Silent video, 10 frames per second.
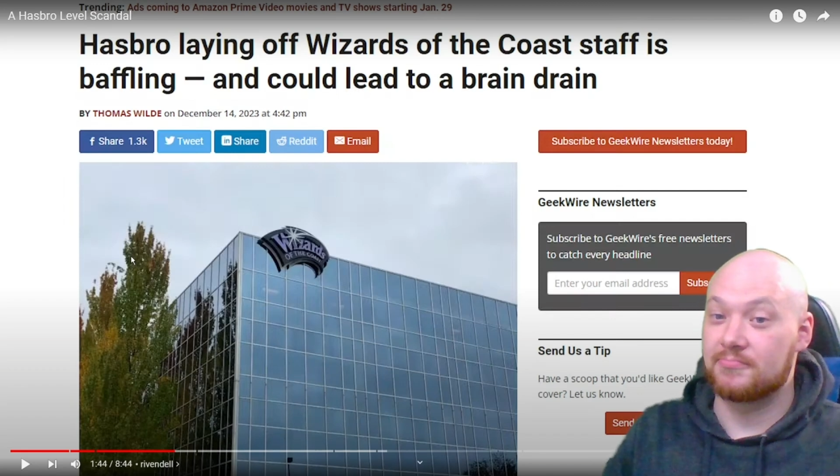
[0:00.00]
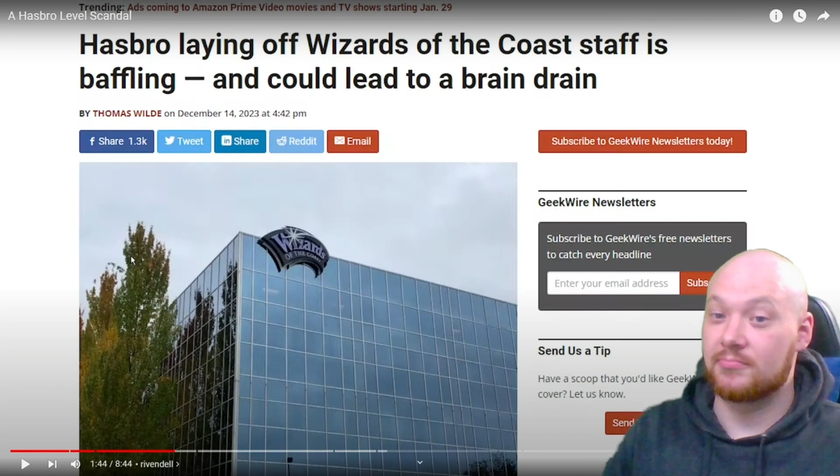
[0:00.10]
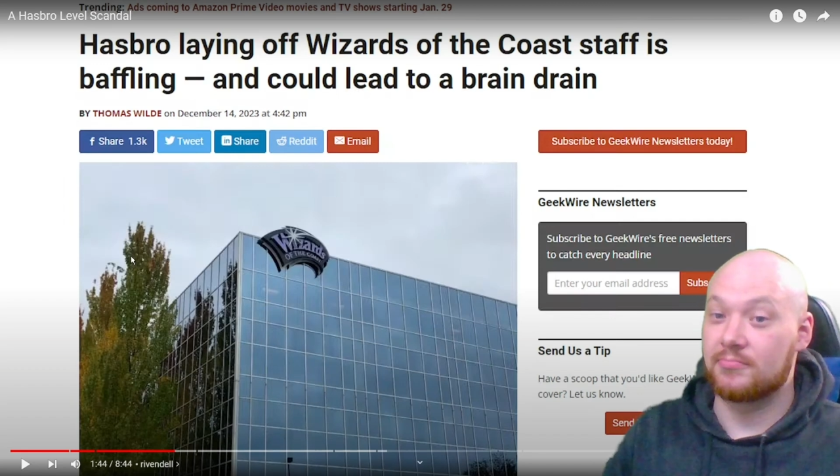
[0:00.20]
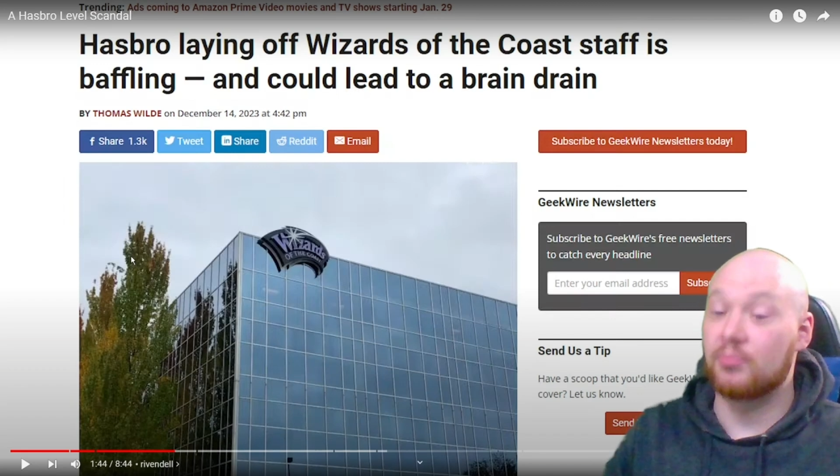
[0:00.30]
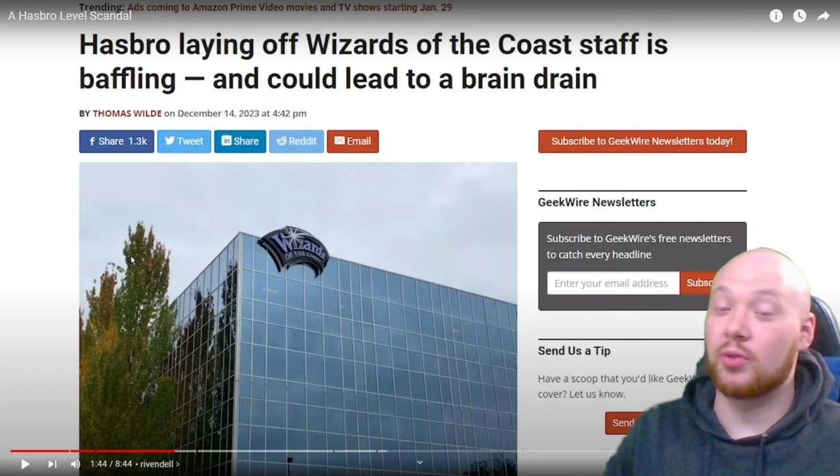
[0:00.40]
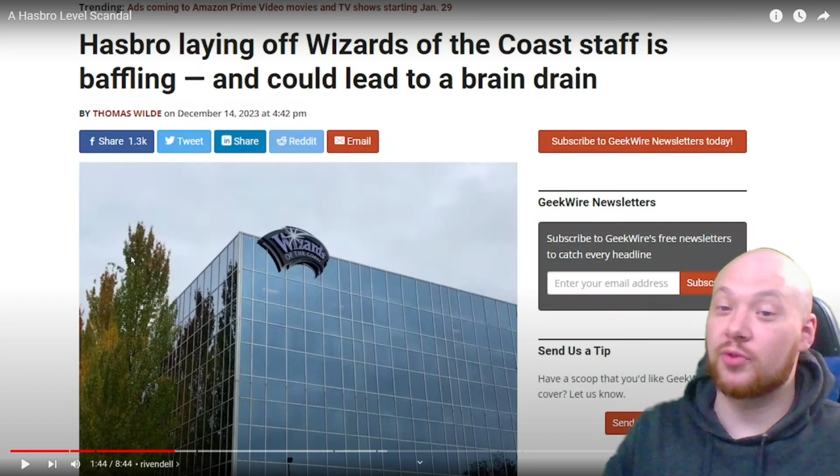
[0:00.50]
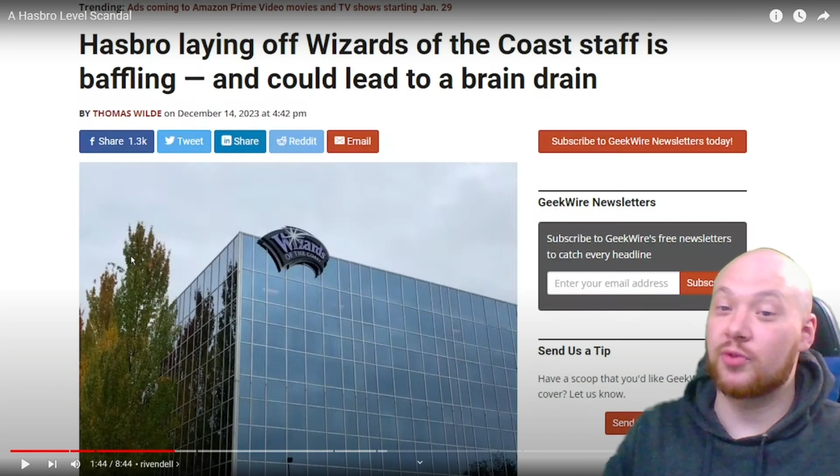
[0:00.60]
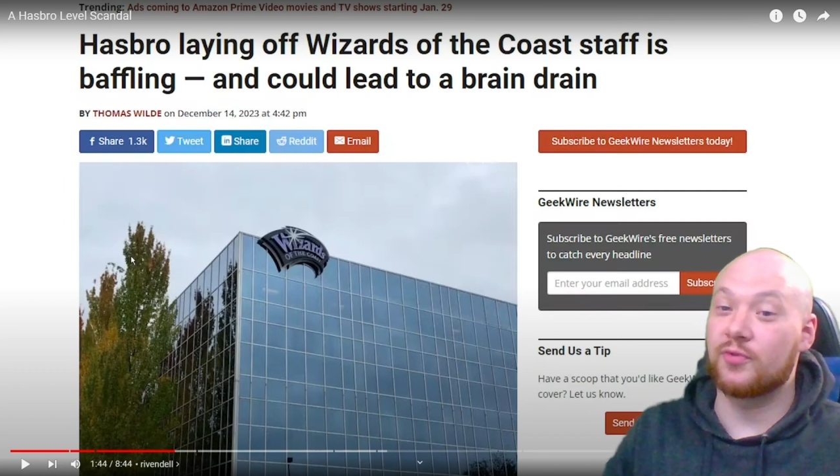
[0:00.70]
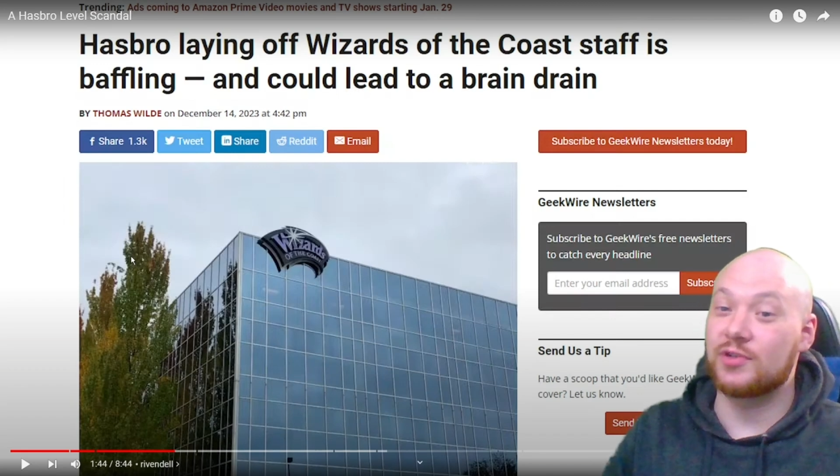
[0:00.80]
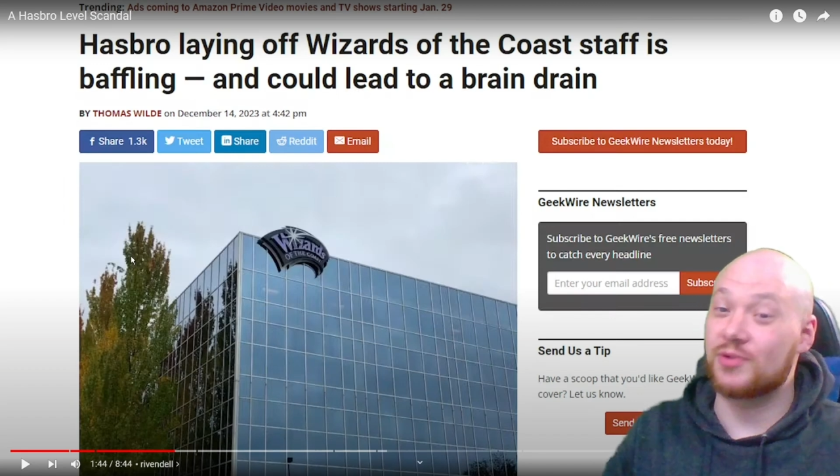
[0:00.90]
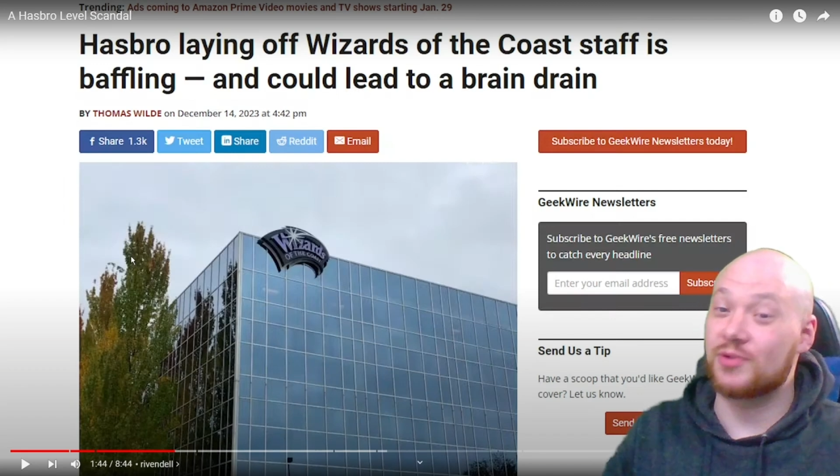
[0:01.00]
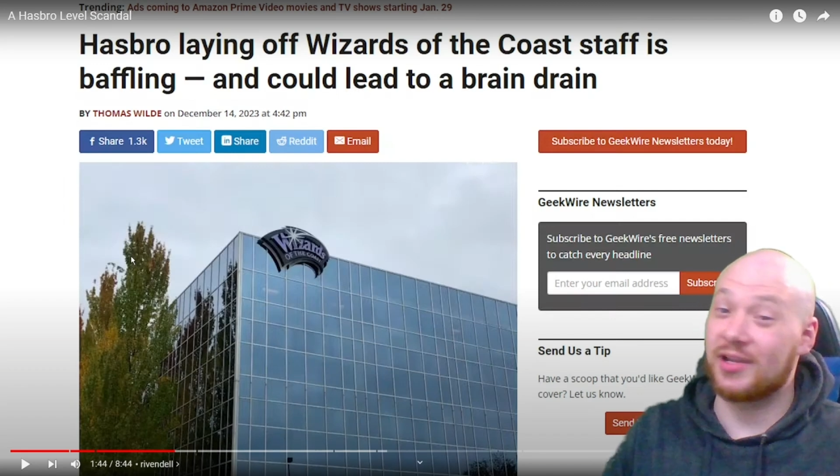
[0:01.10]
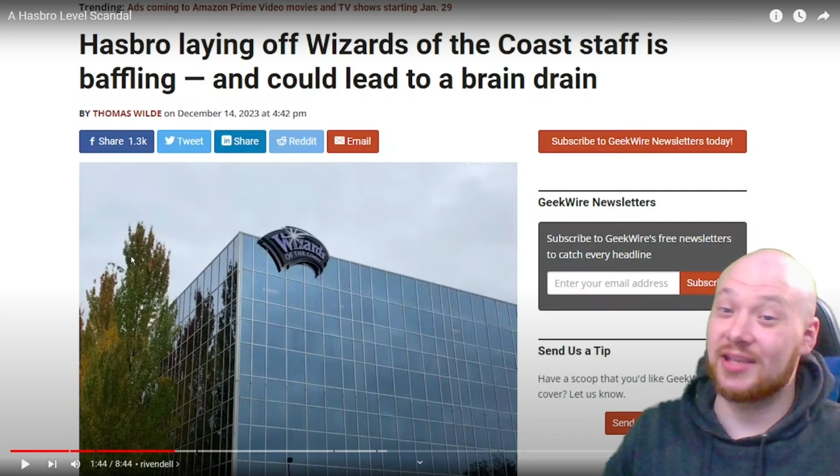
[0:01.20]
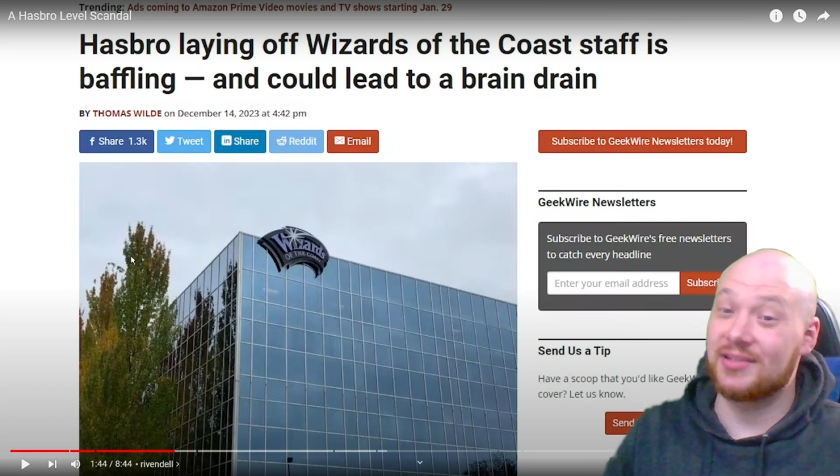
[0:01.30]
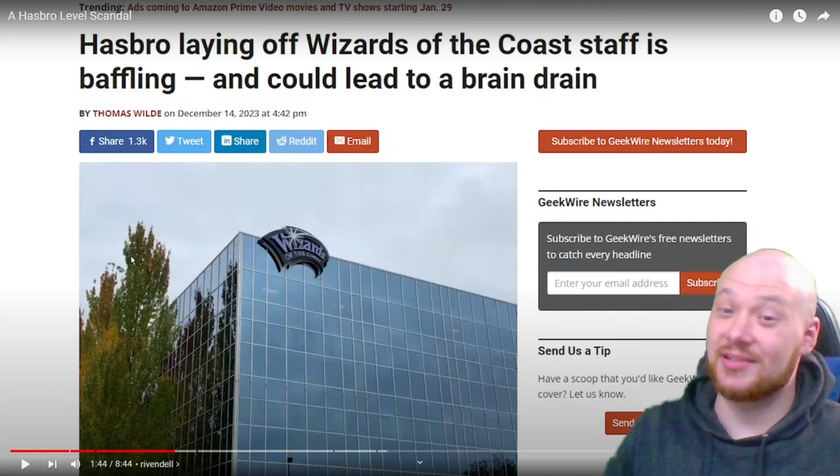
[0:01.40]
both of which
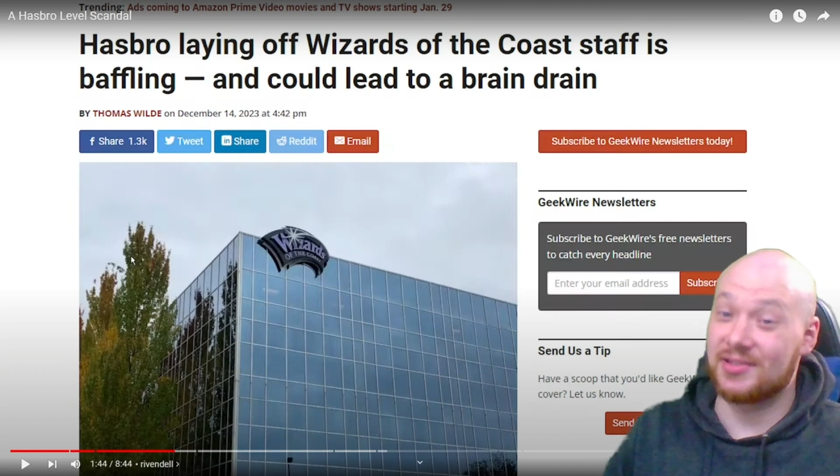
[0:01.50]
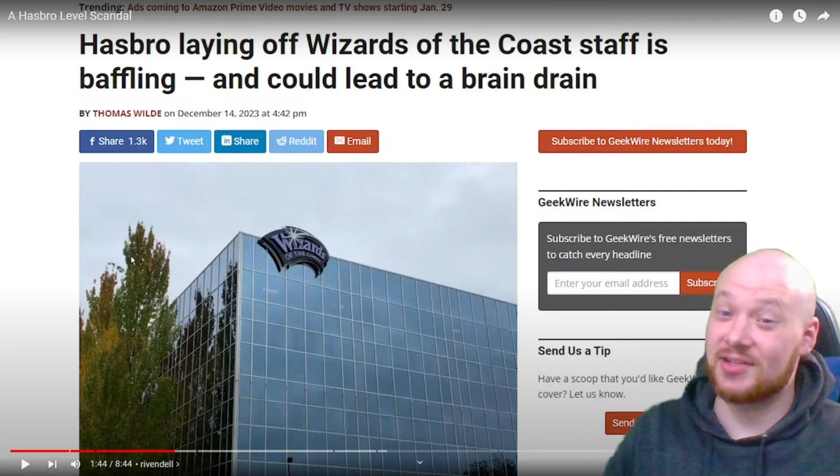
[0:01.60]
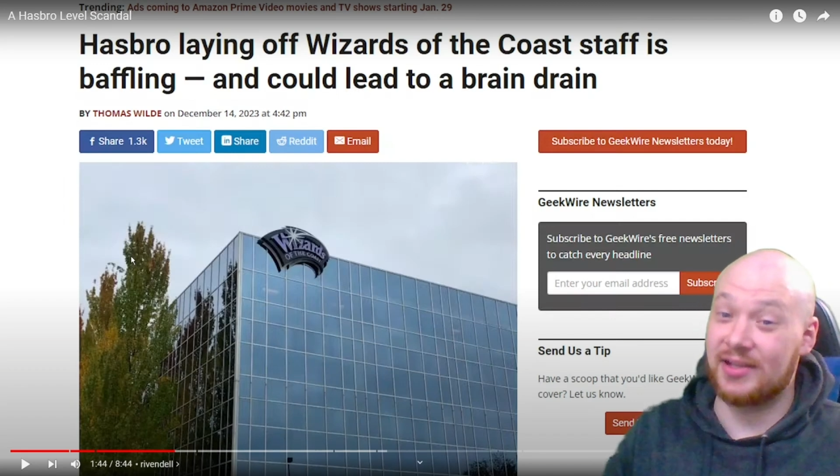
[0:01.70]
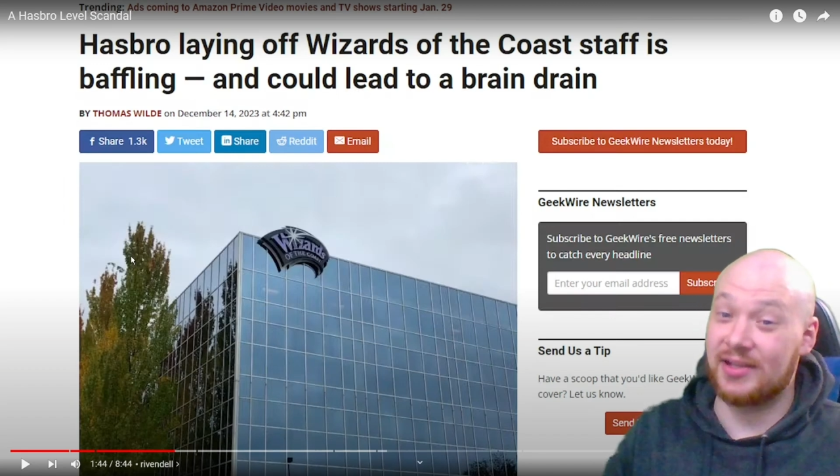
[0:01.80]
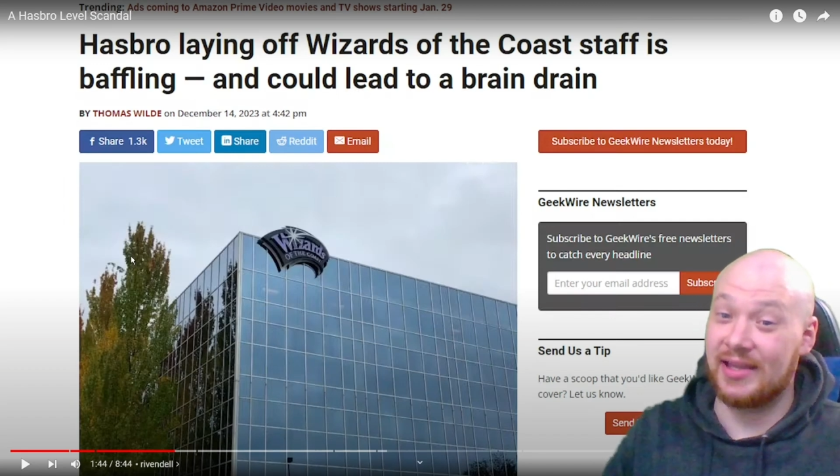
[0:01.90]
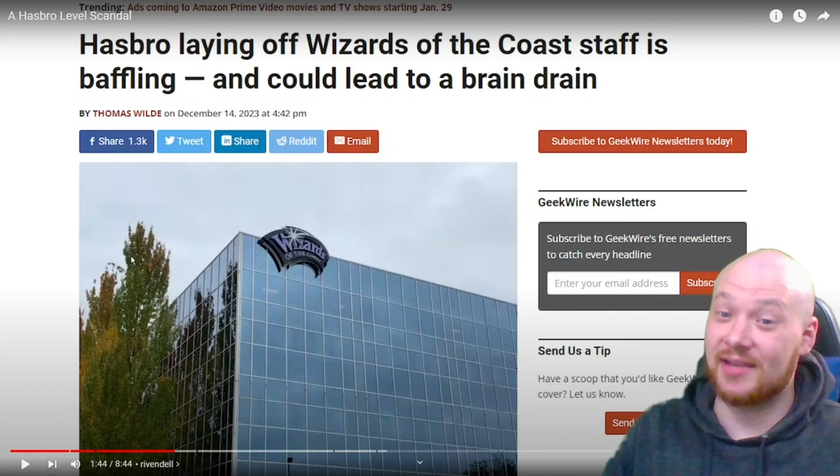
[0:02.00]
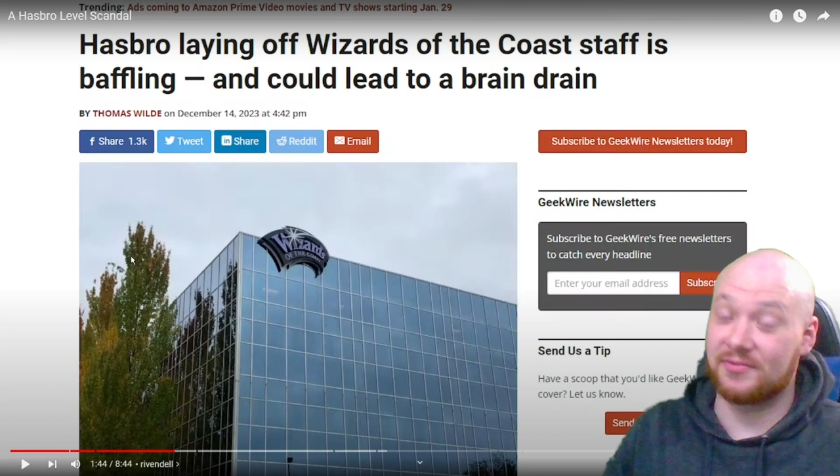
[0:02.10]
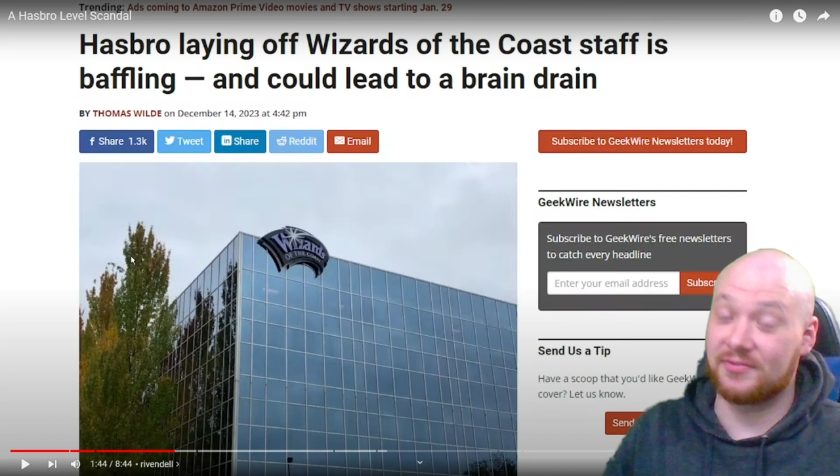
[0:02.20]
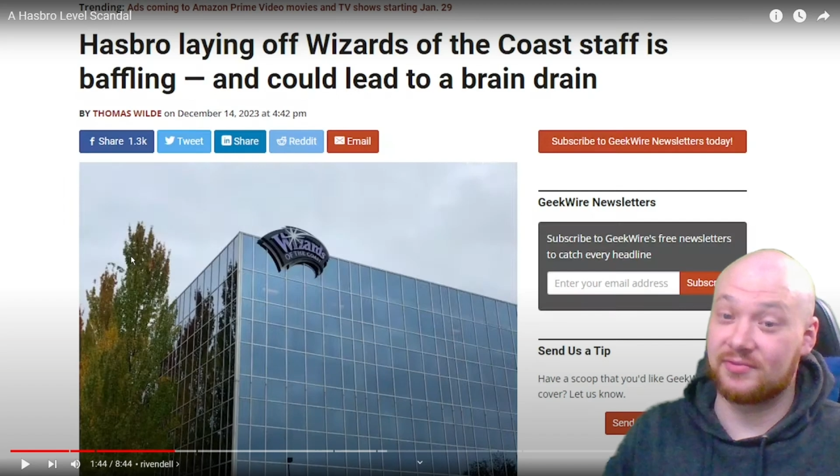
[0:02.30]
Renegade does not have.